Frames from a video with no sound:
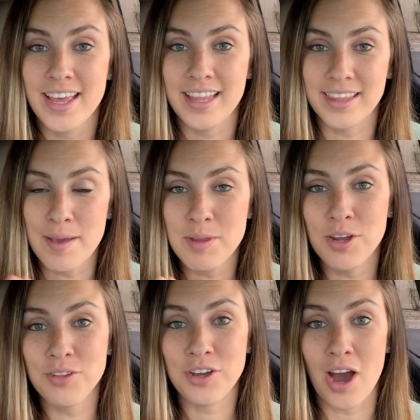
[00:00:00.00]
Let me
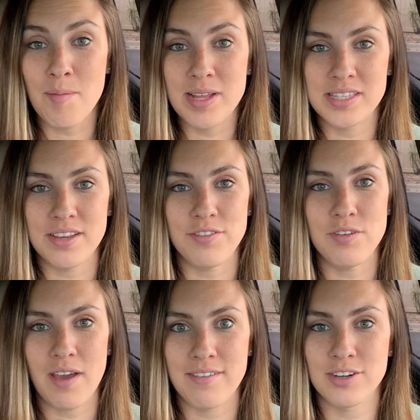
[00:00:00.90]
know in the comments if
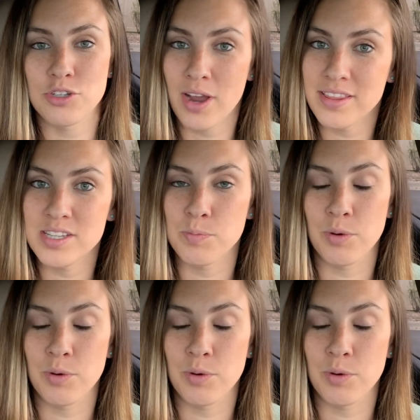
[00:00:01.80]
you've ever tried this